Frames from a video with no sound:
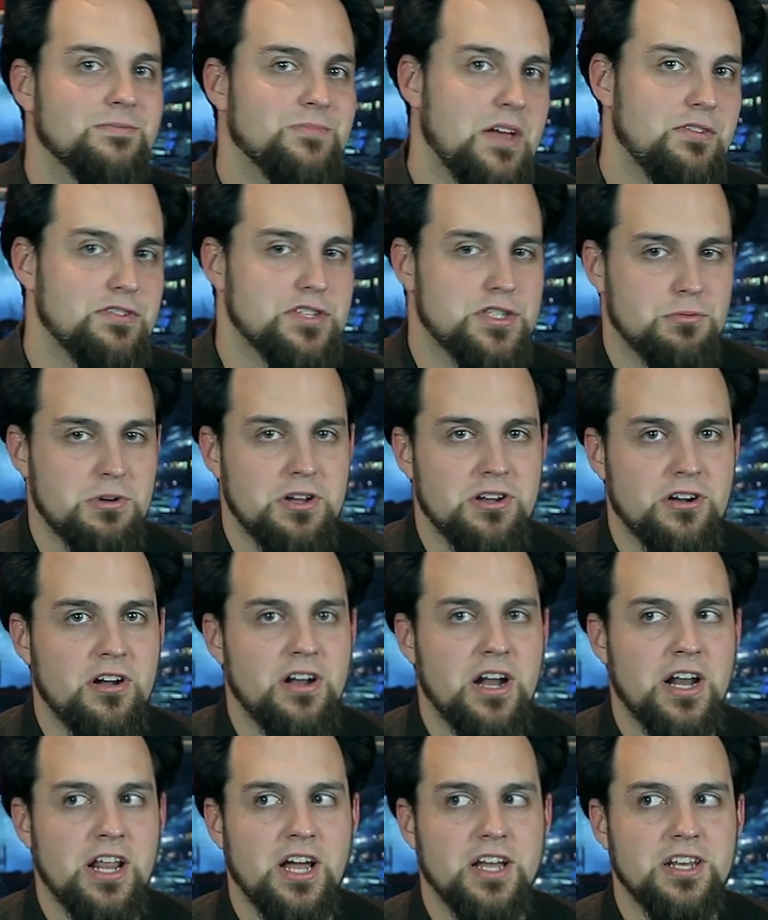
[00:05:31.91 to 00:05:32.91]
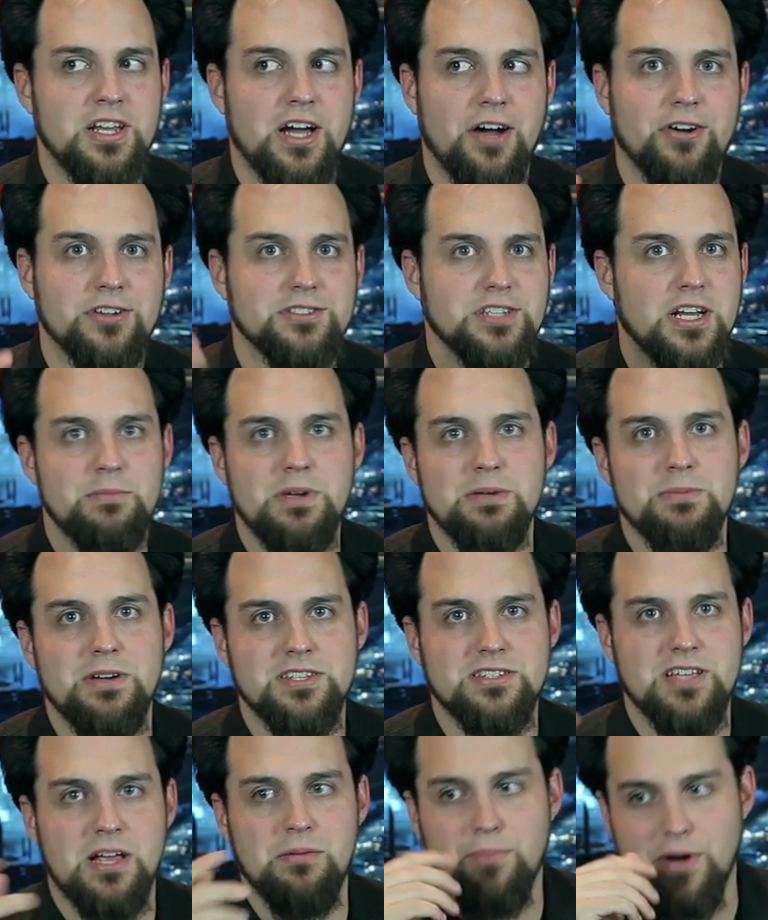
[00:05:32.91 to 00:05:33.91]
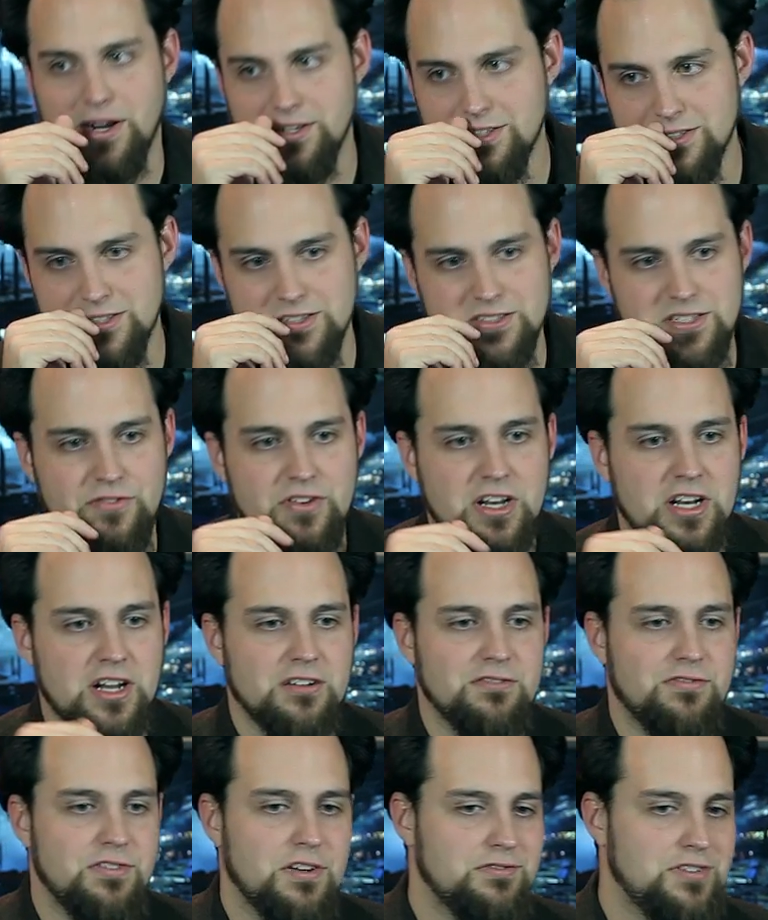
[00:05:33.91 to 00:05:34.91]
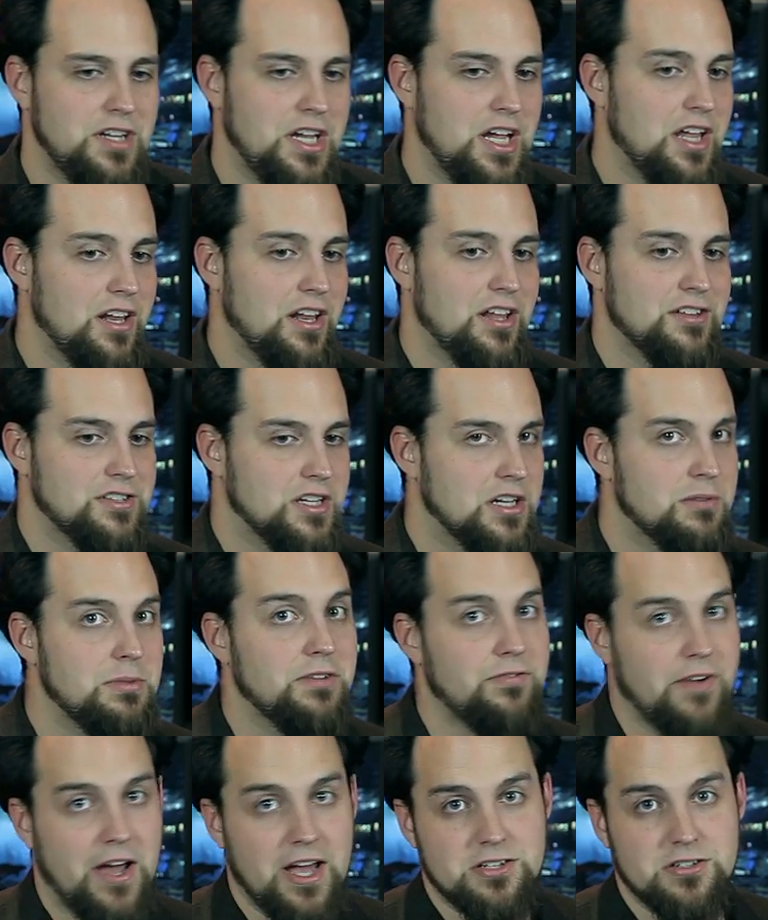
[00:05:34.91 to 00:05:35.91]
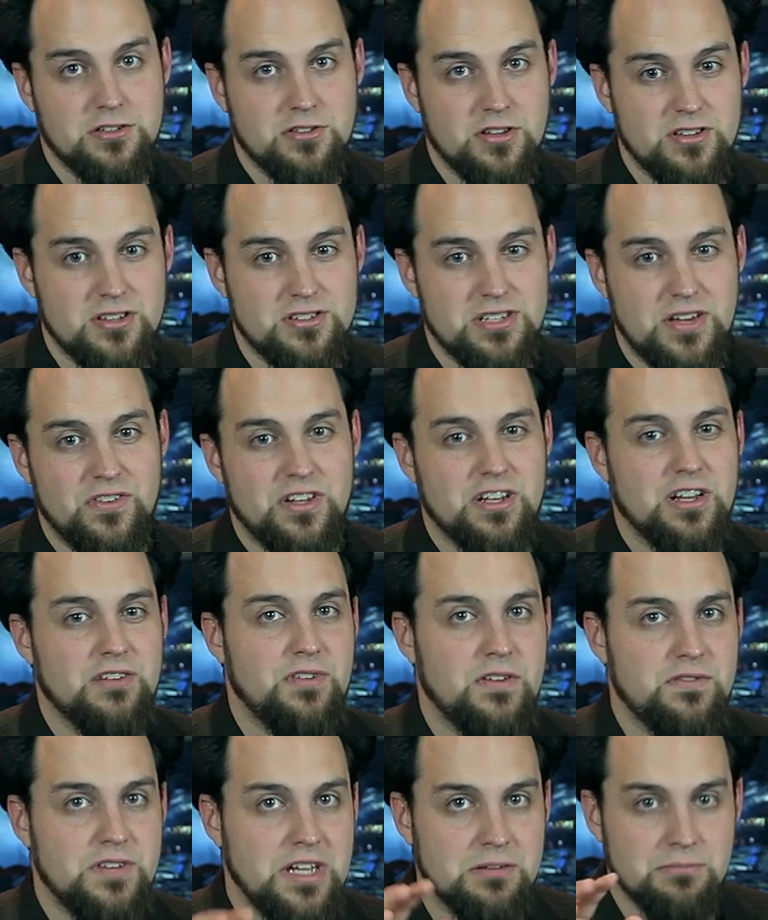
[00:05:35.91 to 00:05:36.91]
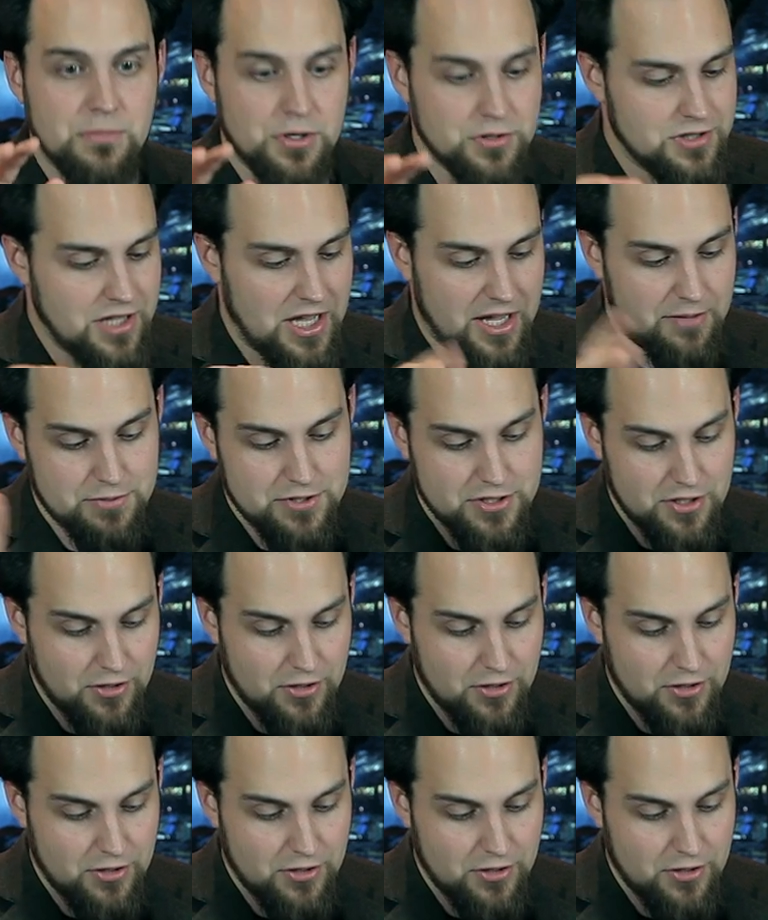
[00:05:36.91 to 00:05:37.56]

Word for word: If it's $399, that'll be about the same price as the 7950, and it's going to be faster than the 7950 in most games.